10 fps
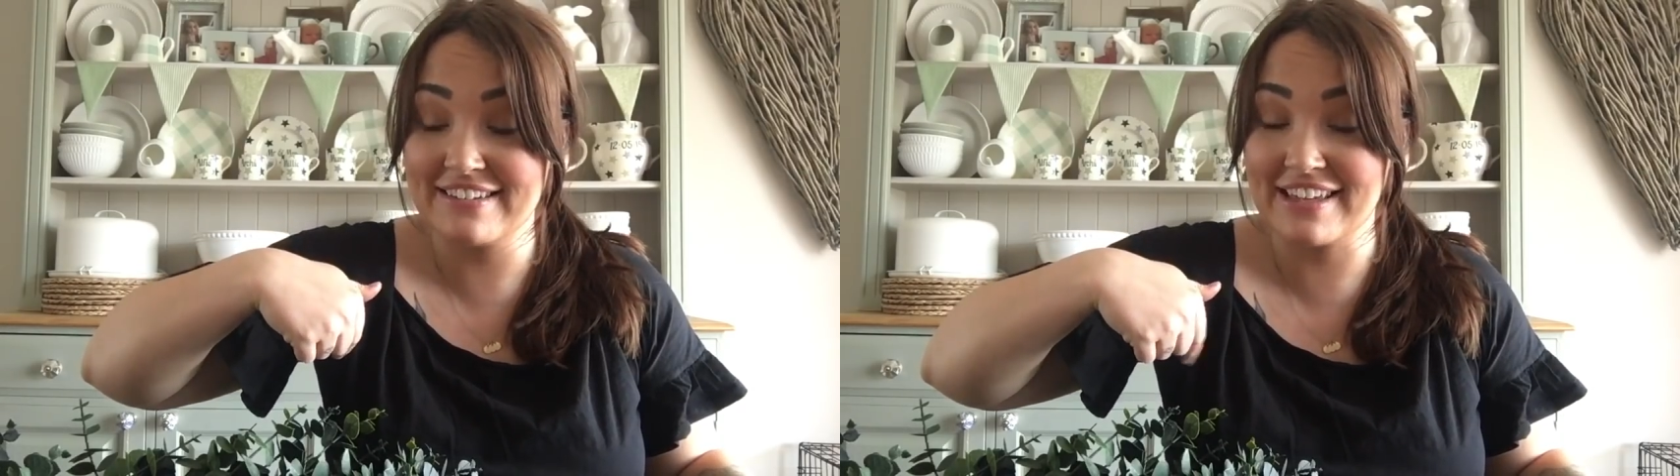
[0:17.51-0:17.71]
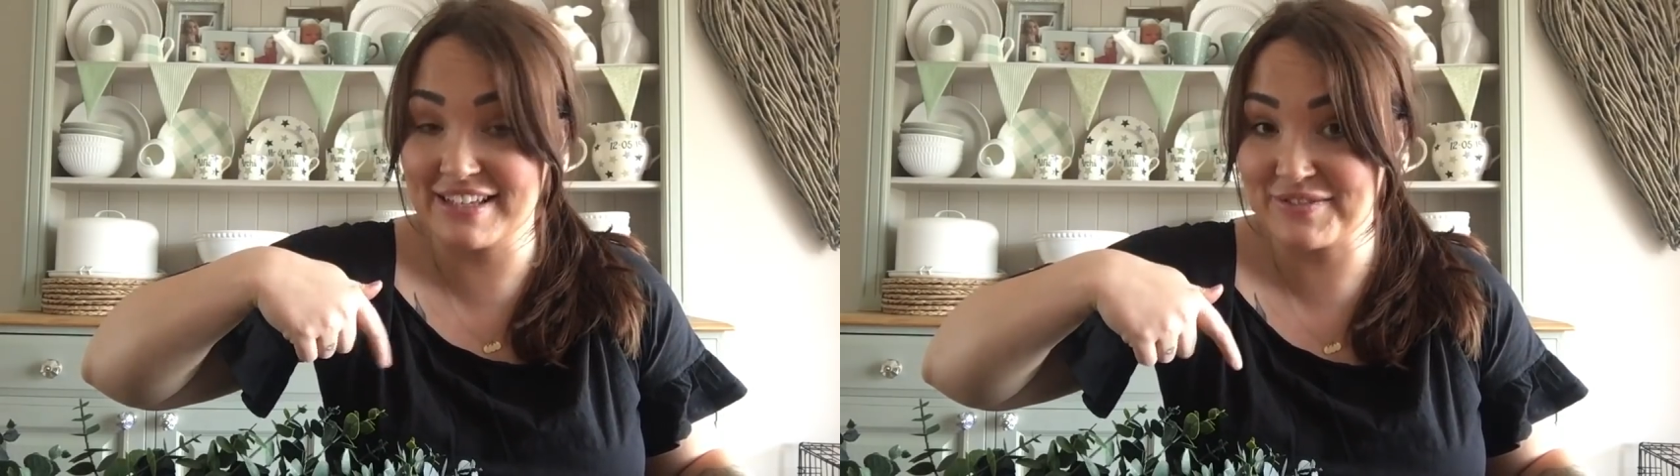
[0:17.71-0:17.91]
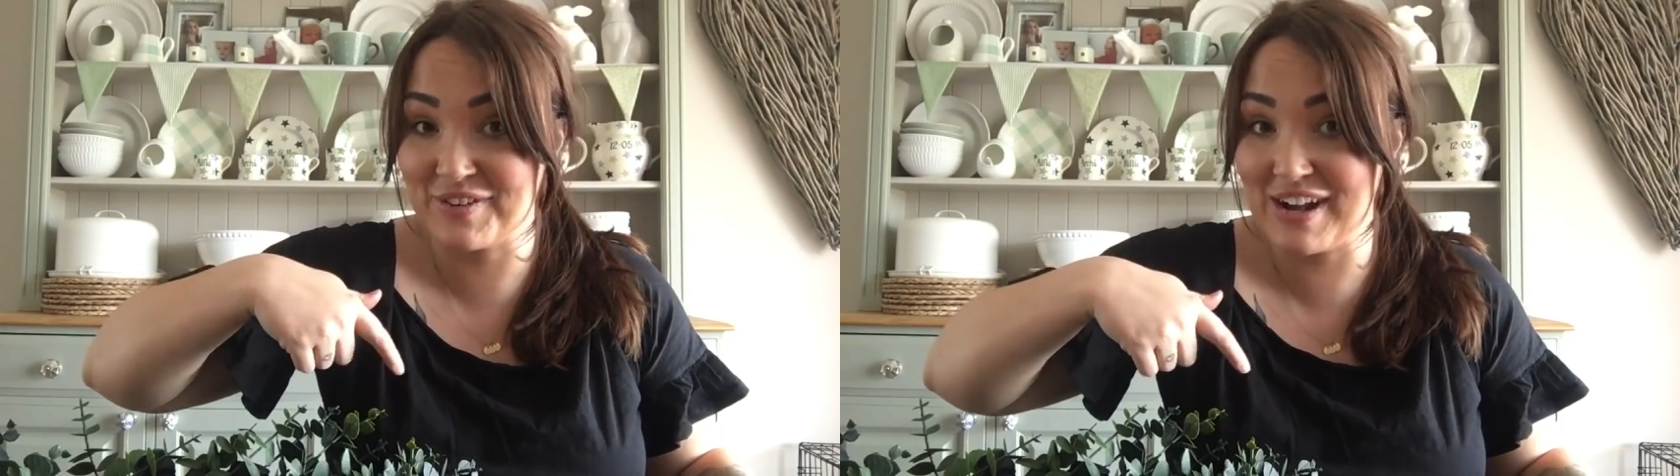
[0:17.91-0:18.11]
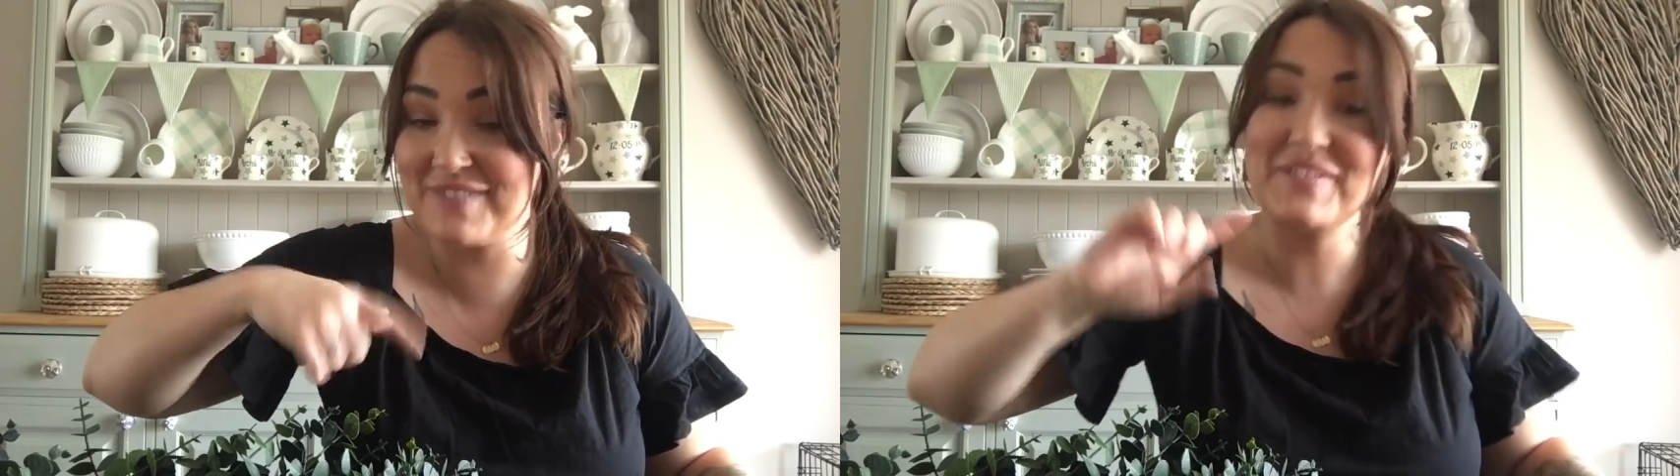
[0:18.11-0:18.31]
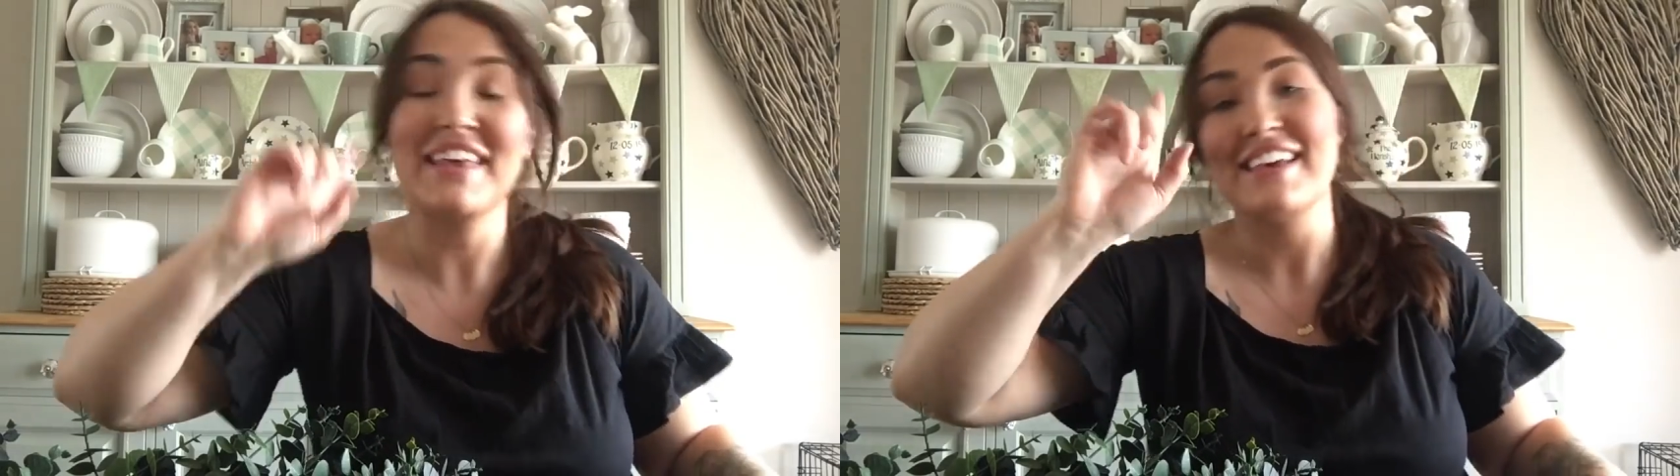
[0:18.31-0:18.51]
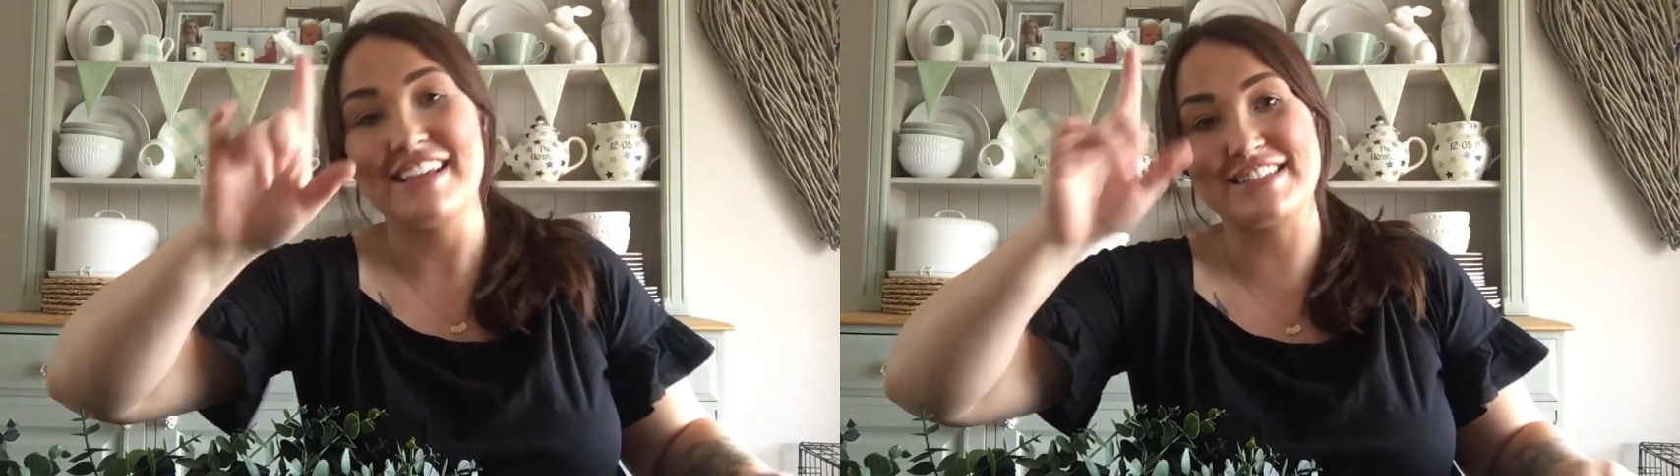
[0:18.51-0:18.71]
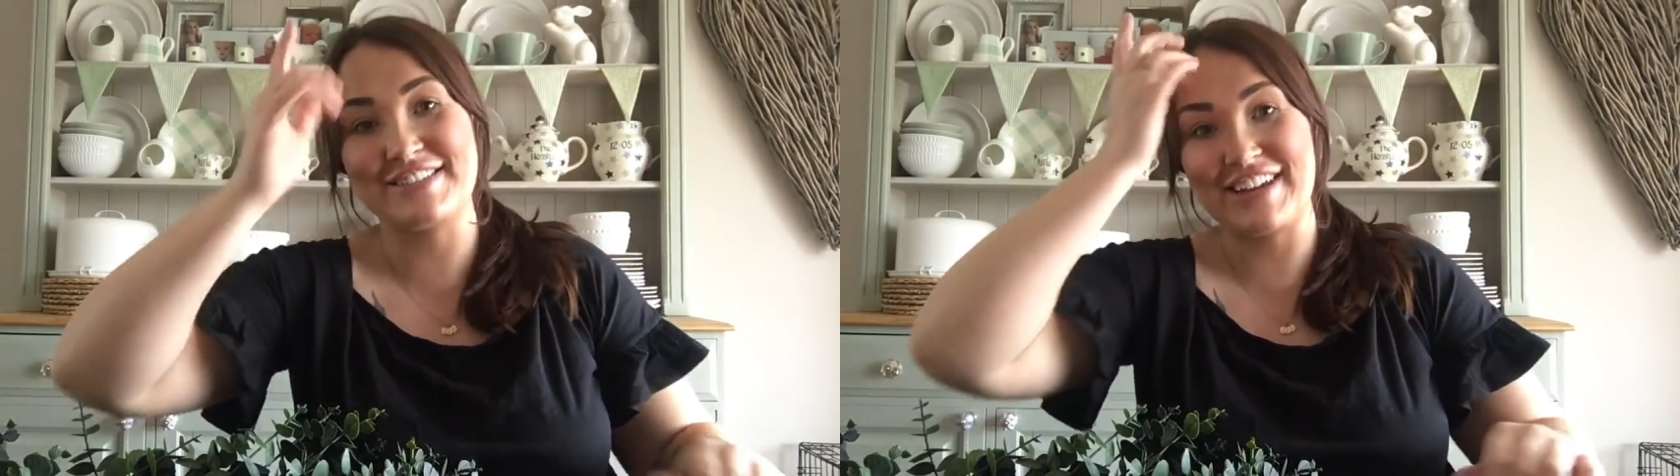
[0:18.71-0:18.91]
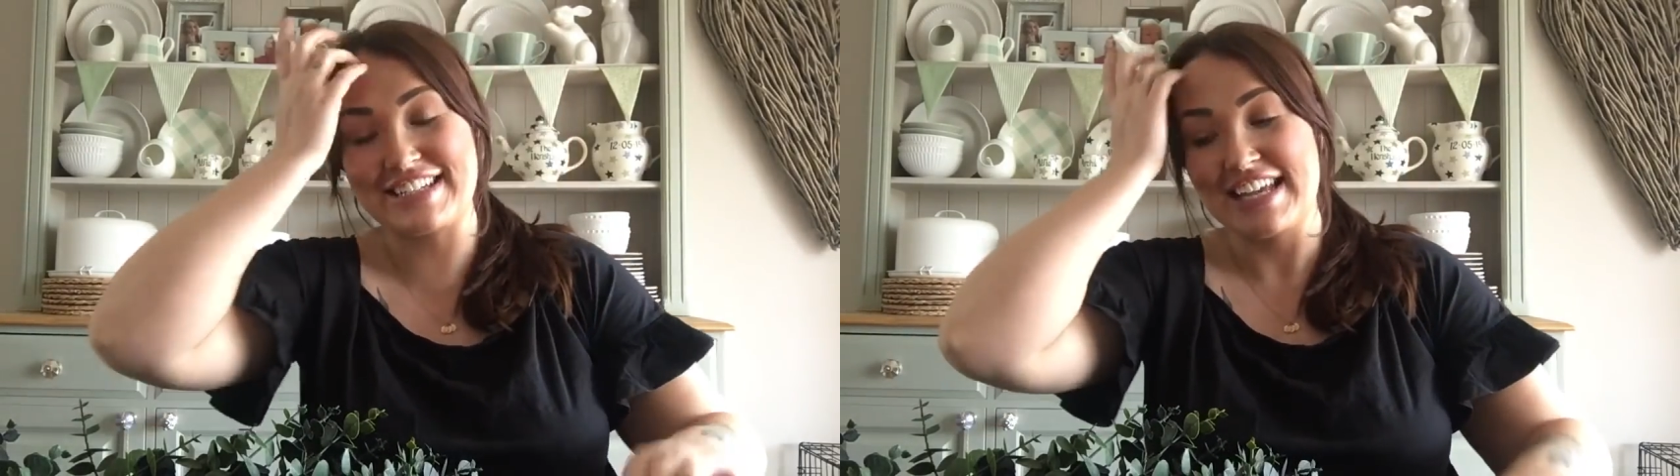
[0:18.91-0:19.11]
So that's right. That's
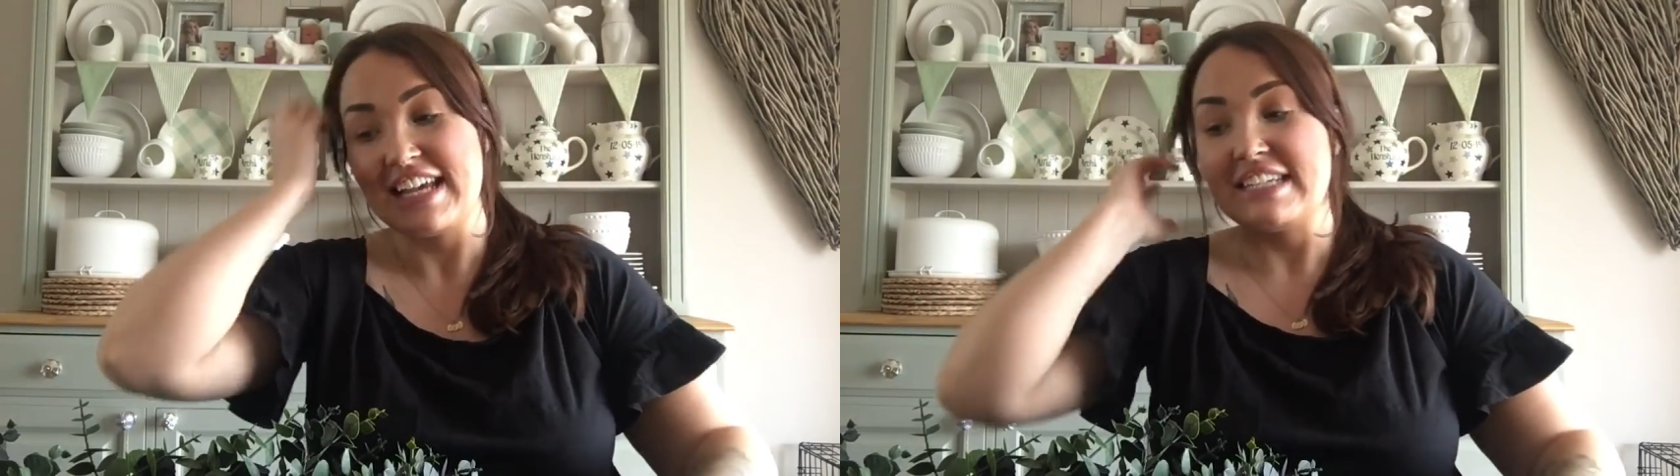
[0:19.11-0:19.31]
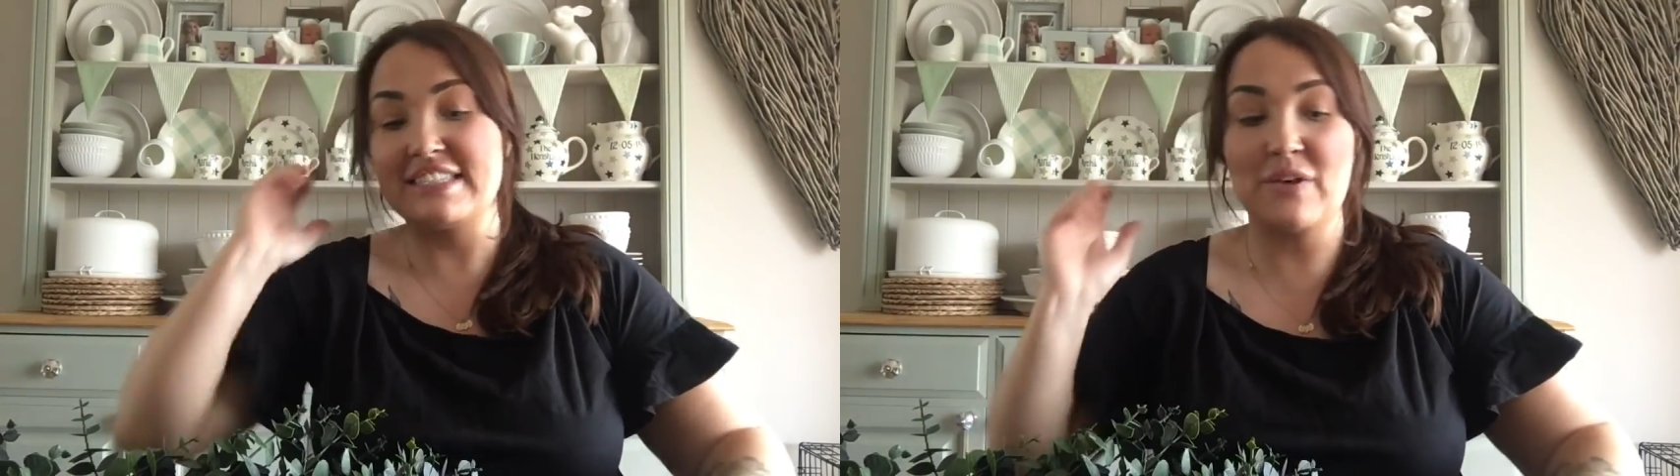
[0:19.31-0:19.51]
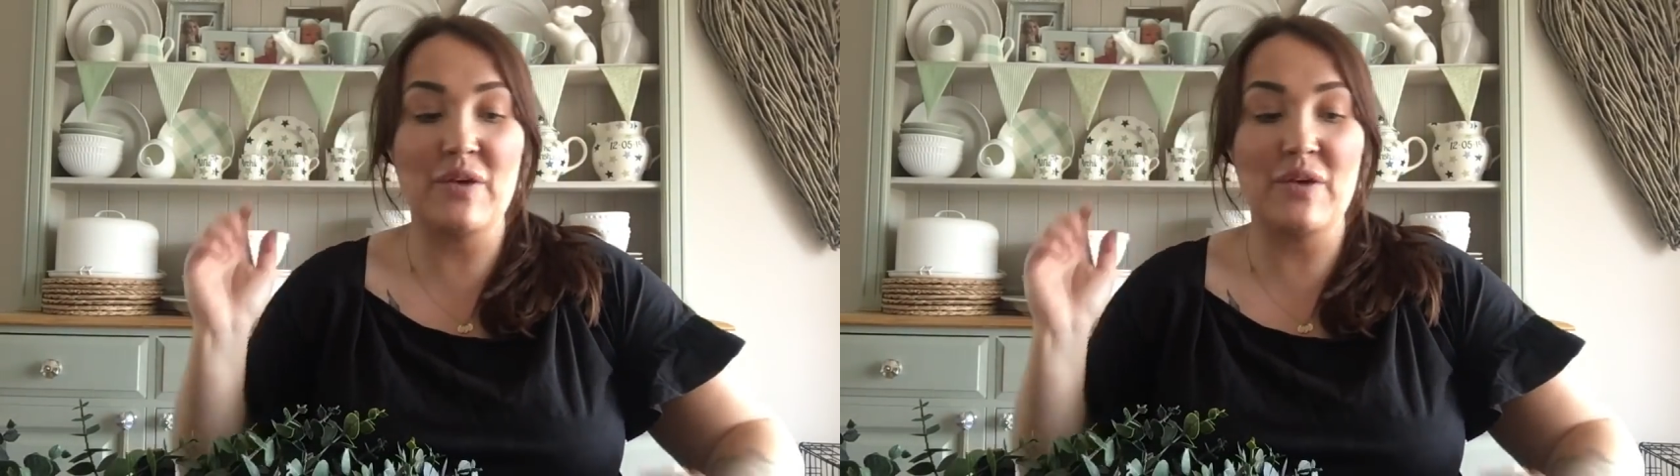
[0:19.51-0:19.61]
correct. So